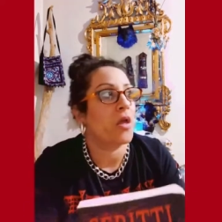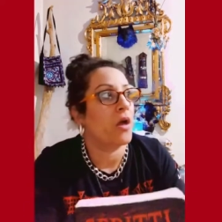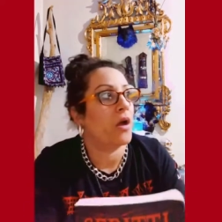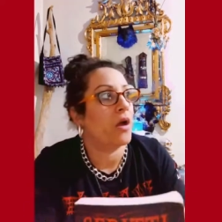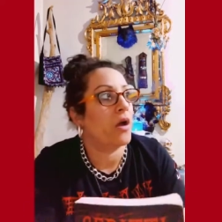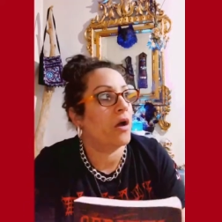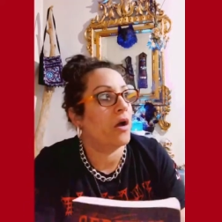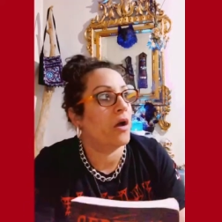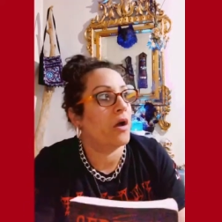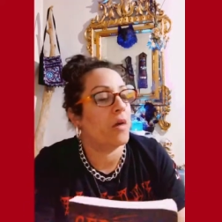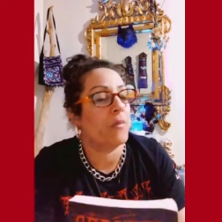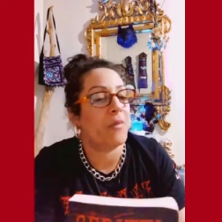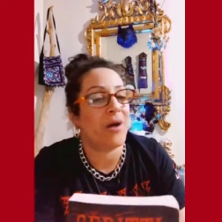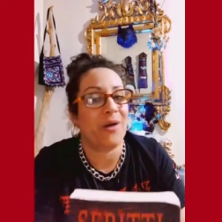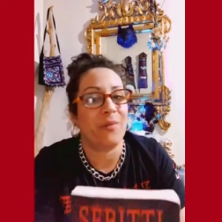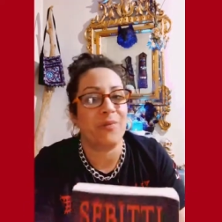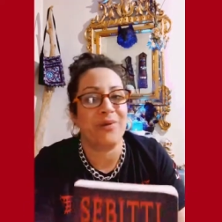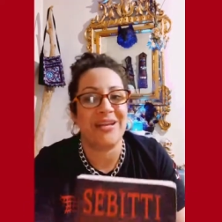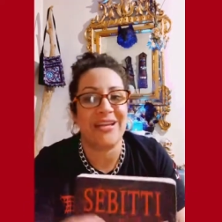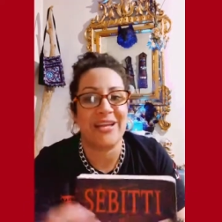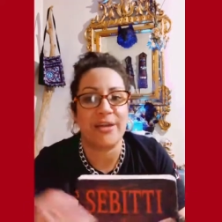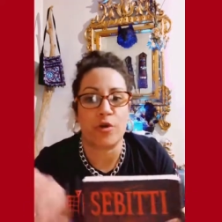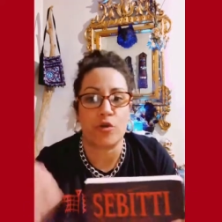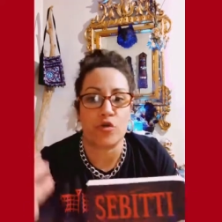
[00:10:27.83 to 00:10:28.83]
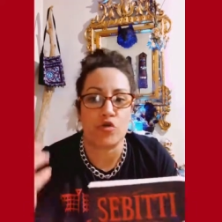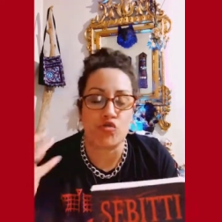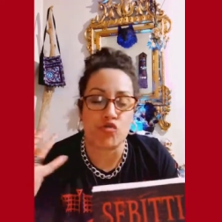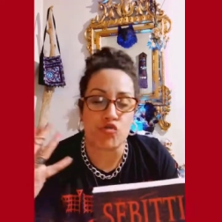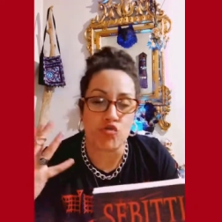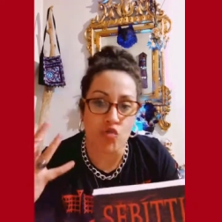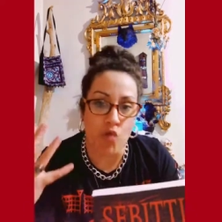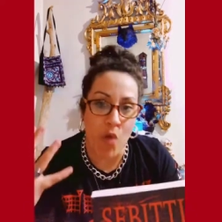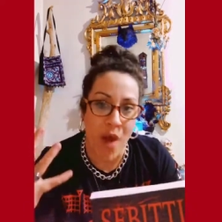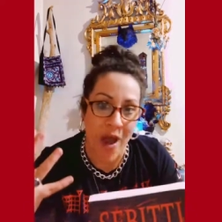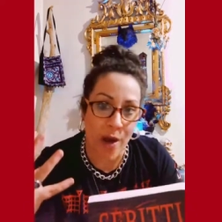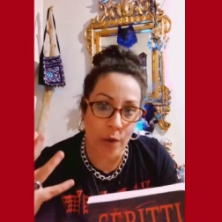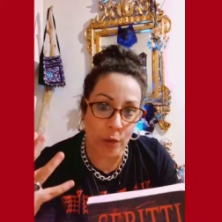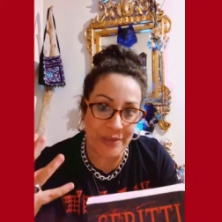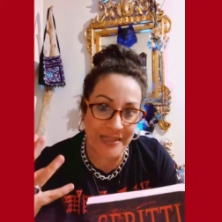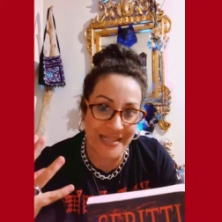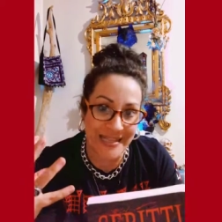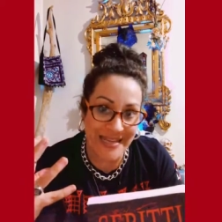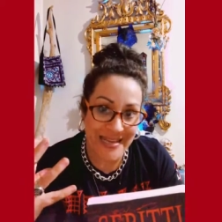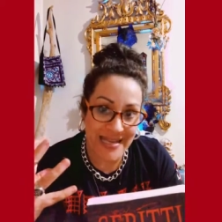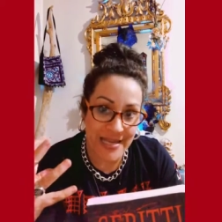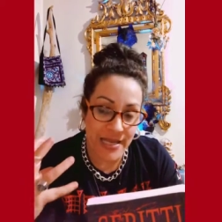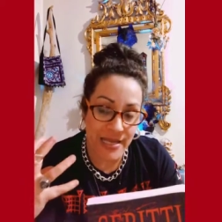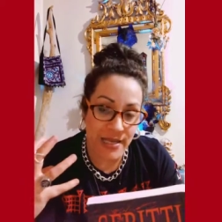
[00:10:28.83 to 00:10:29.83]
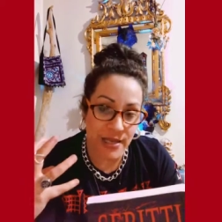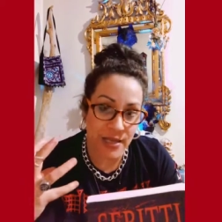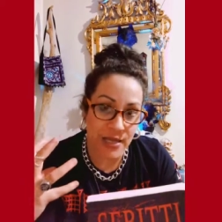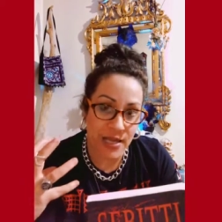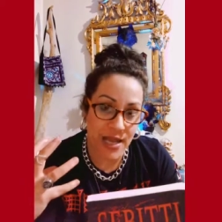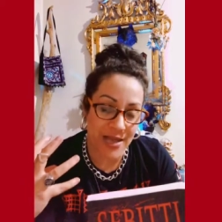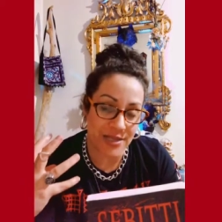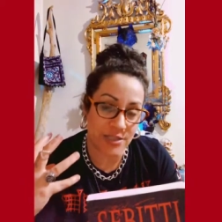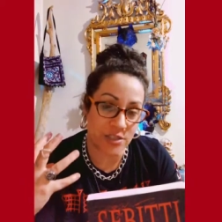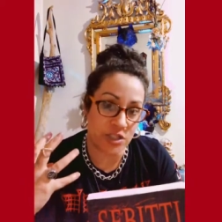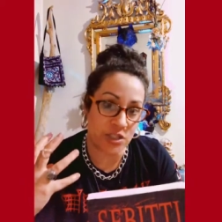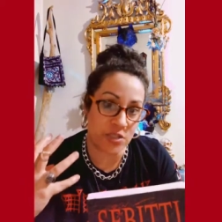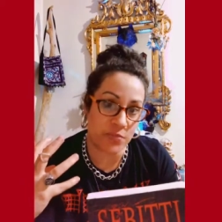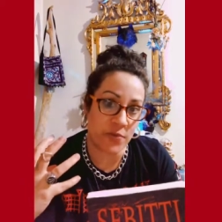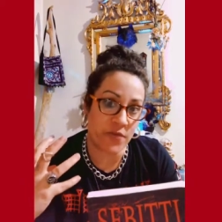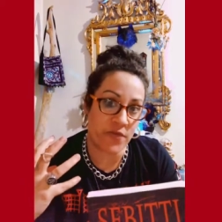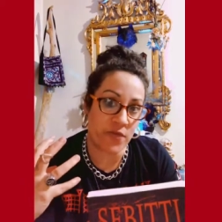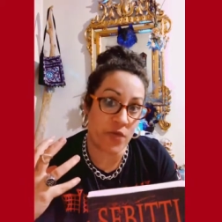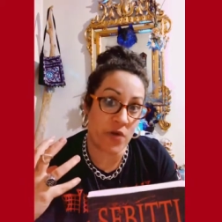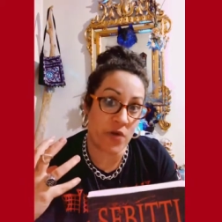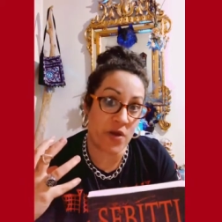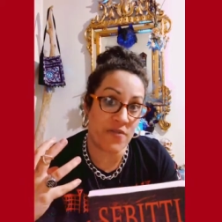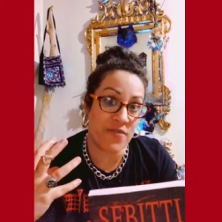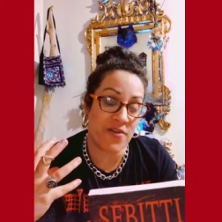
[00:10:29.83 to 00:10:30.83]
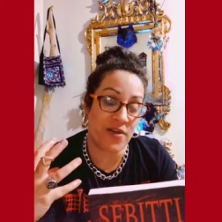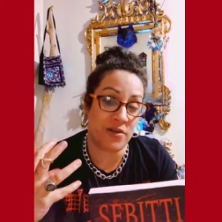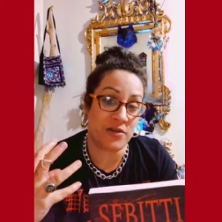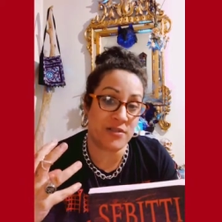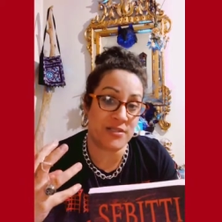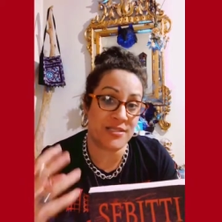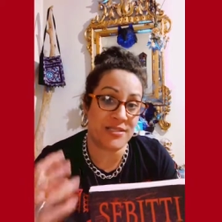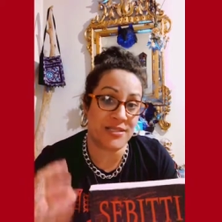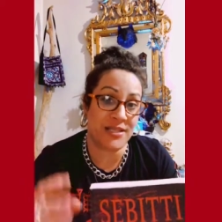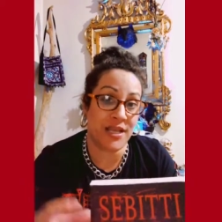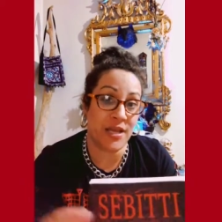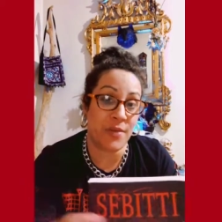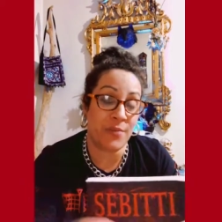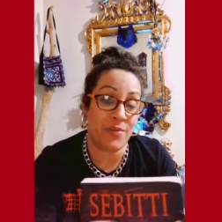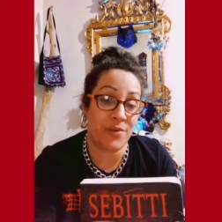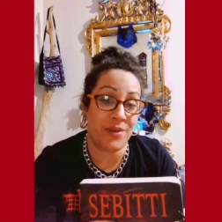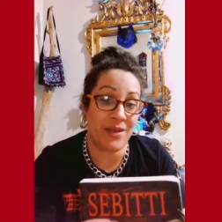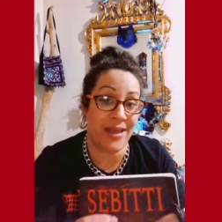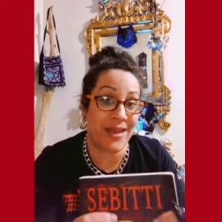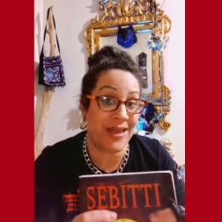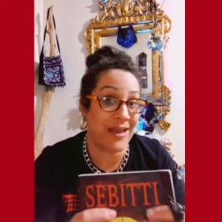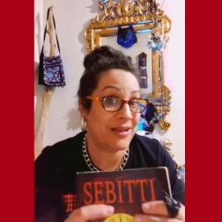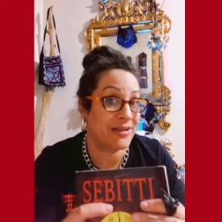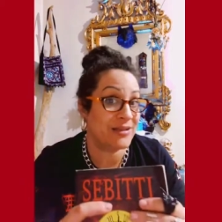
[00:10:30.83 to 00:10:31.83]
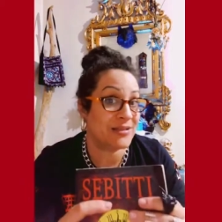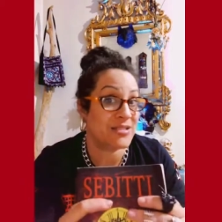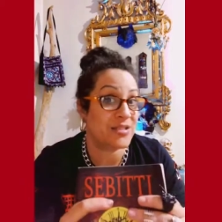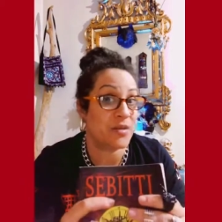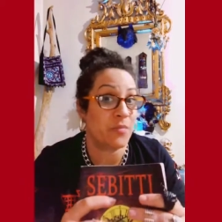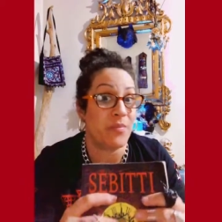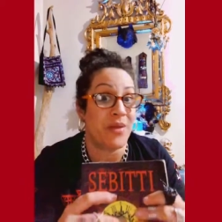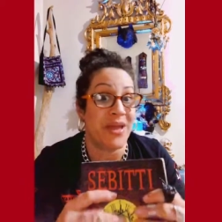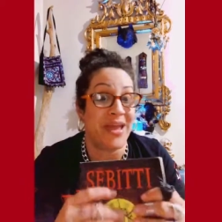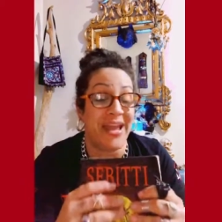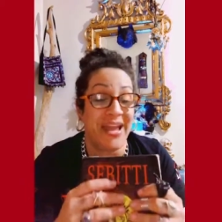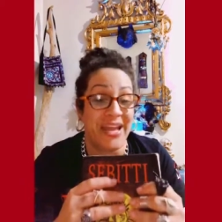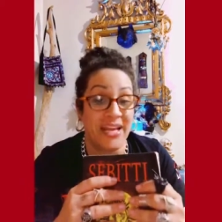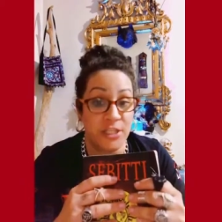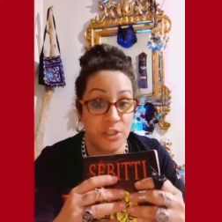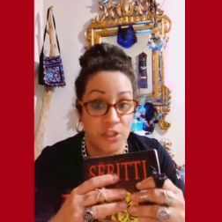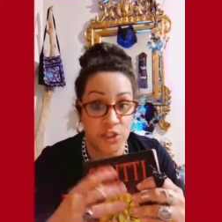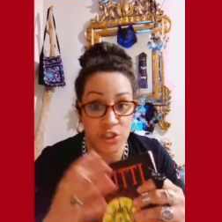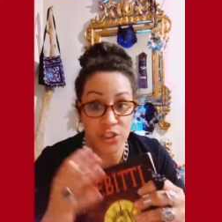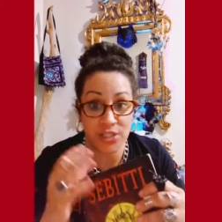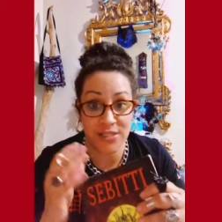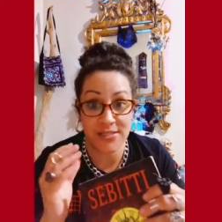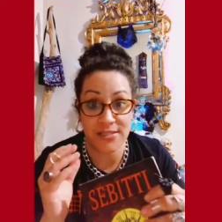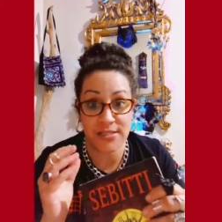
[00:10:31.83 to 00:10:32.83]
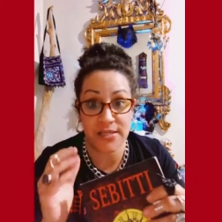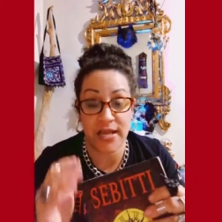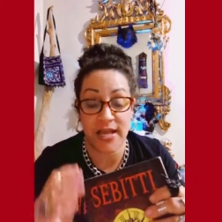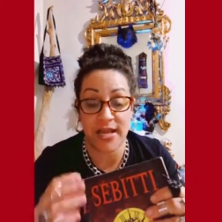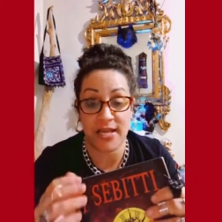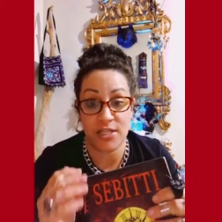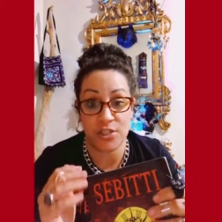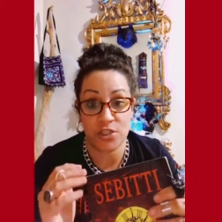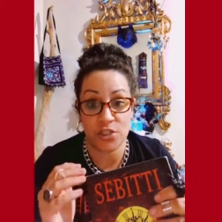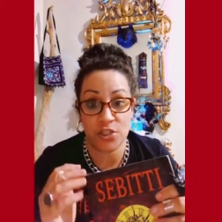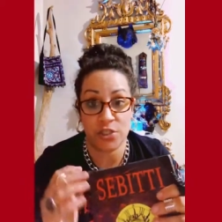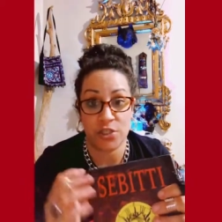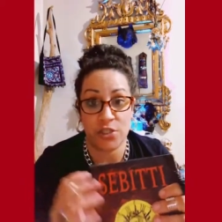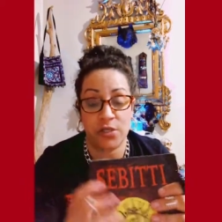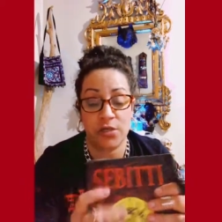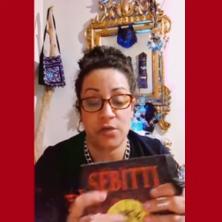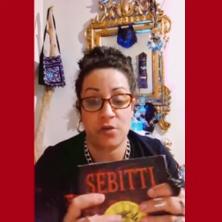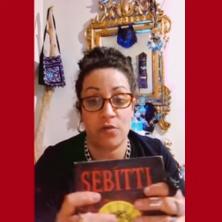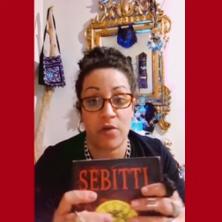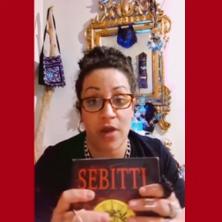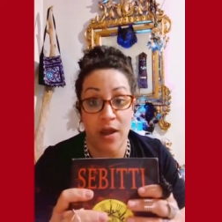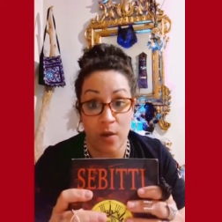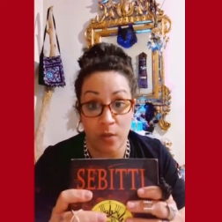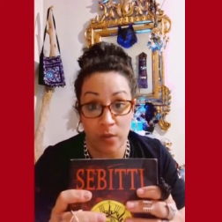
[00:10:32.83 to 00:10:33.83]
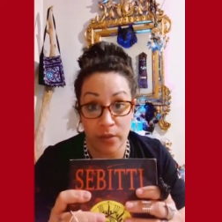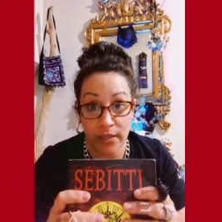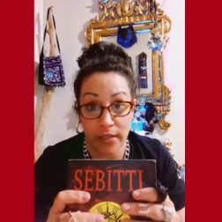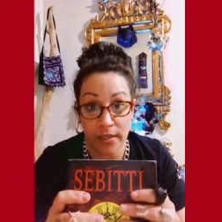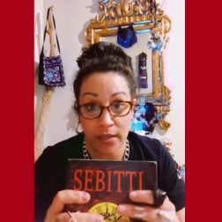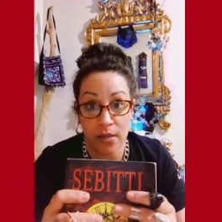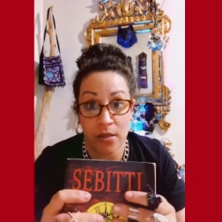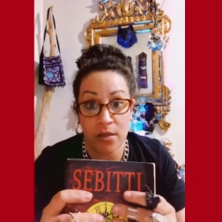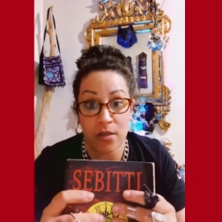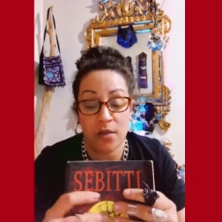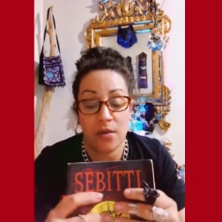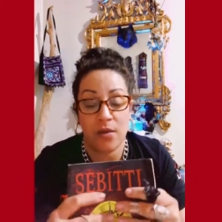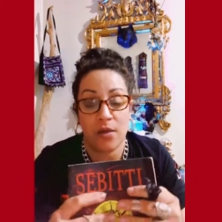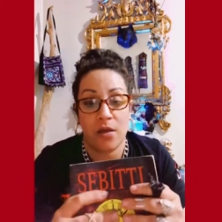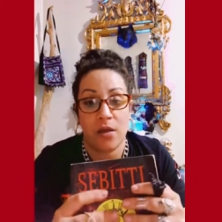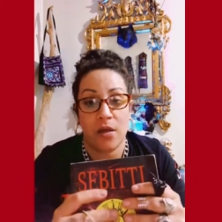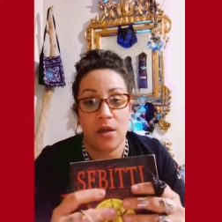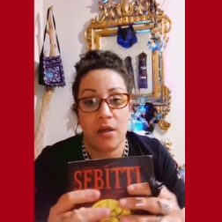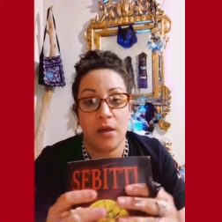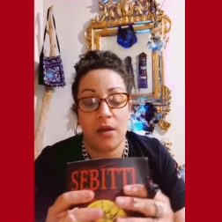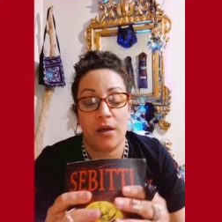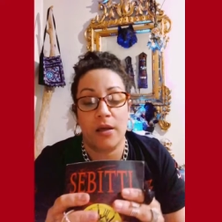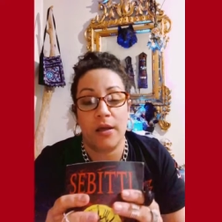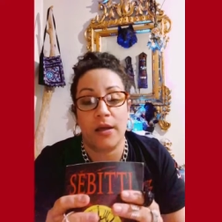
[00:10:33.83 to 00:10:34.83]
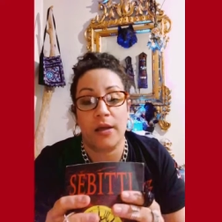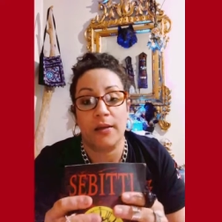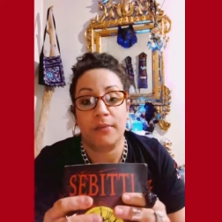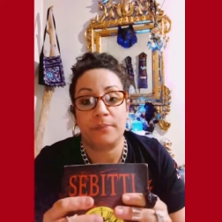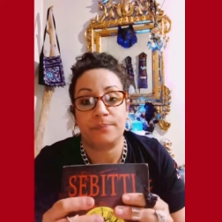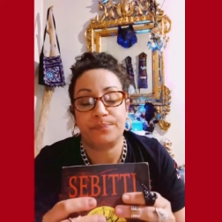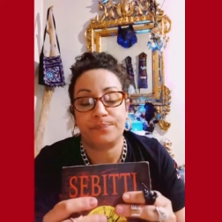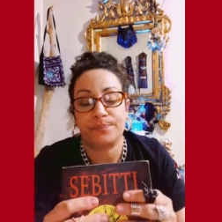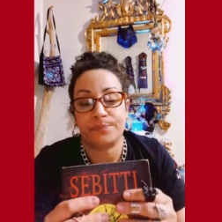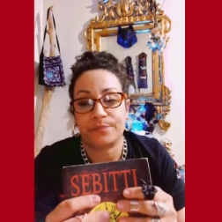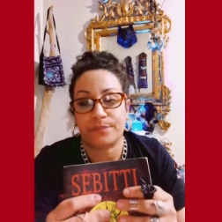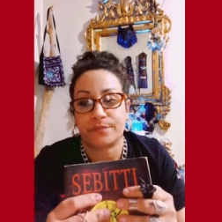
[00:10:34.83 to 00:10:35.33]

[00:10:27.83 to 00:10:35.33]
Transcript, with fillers: Um, i would hear growling just before i fell asleep like some ancient ancient growling um,